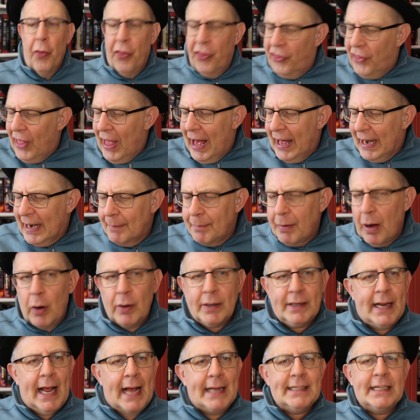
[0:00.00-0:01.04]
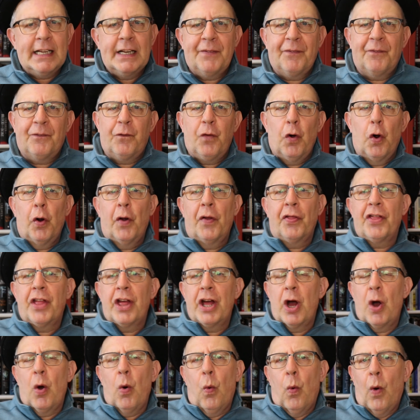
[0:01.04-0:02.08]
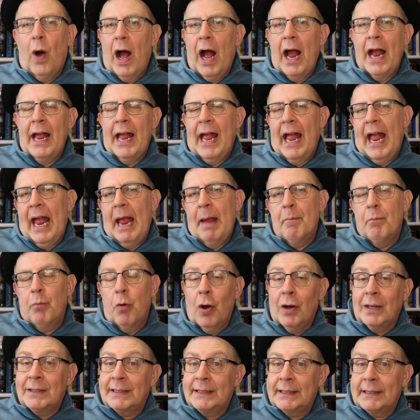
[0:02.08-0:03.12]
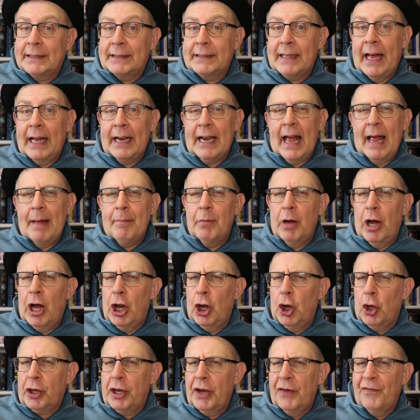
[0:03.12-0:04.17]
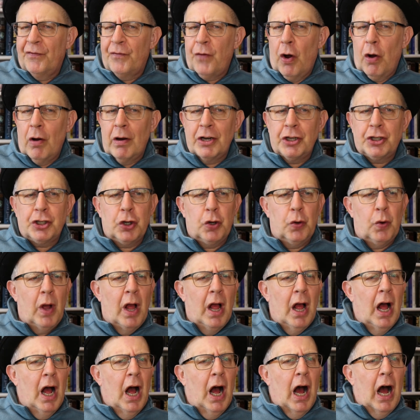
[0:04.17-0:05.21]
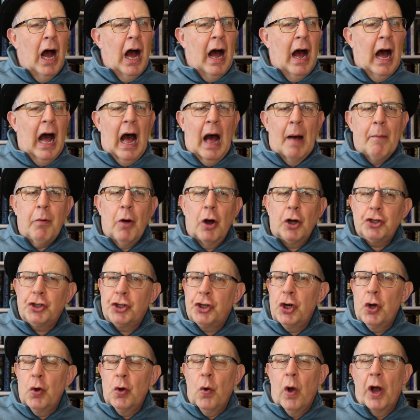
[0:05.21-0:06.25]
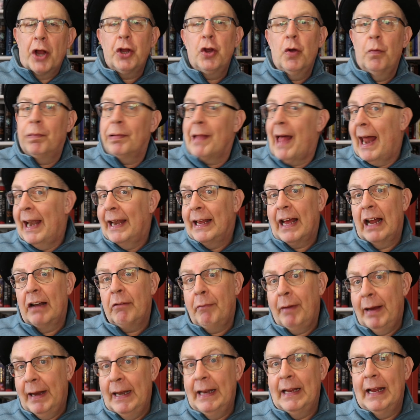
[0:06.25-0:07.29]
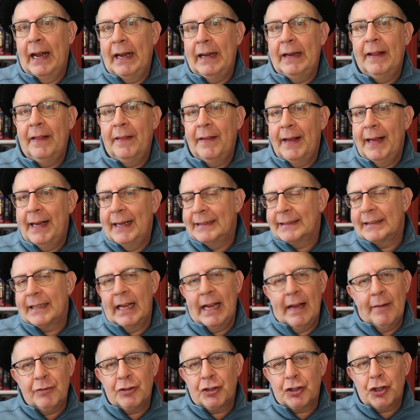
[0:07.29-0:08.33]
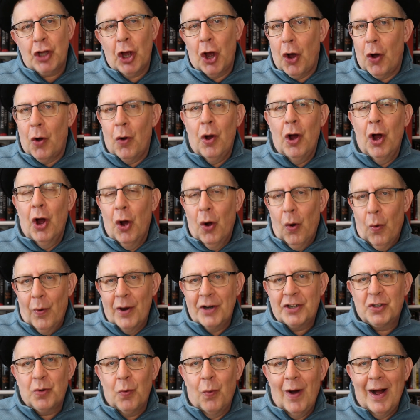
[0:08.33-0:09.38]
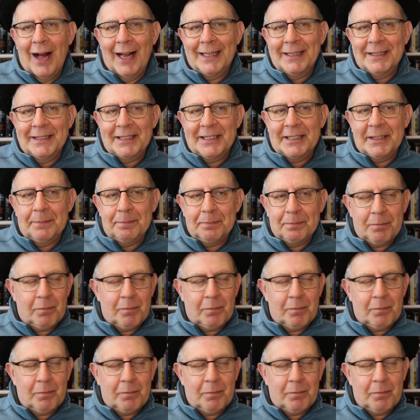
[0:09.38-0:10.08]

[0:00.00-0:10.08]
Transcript: that about does it for the YA books that I'm looking forward to. How about you? Are you planning on reading any of these? If so, which ones?